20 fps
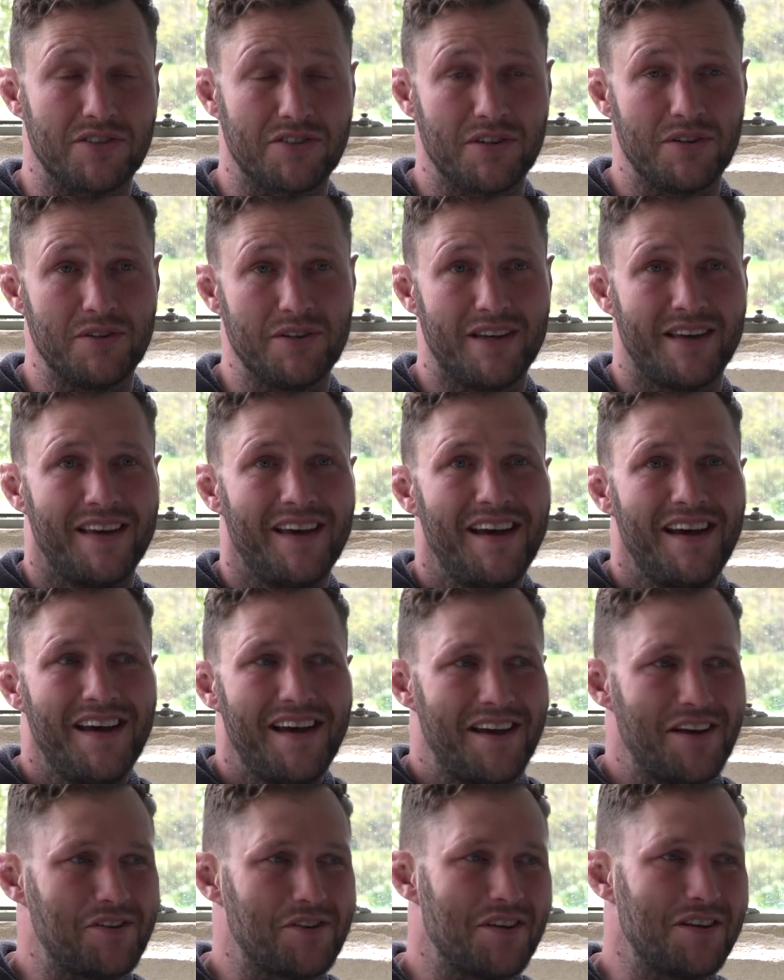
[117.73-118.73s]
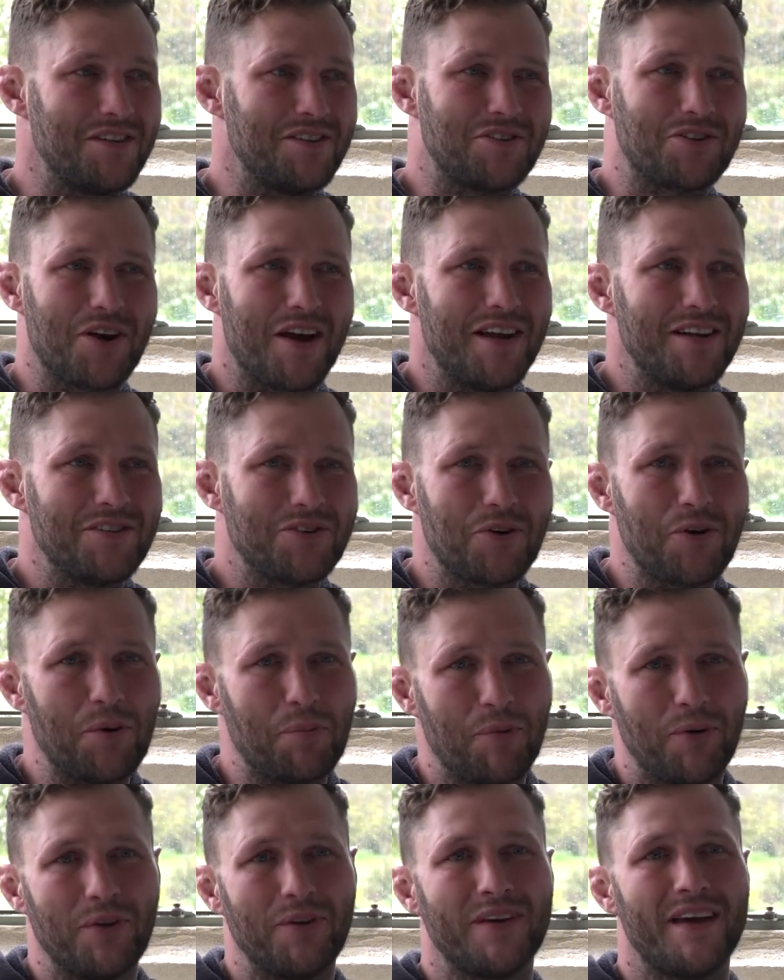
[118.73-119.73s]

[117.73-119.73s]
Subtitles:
So it was enjoyable.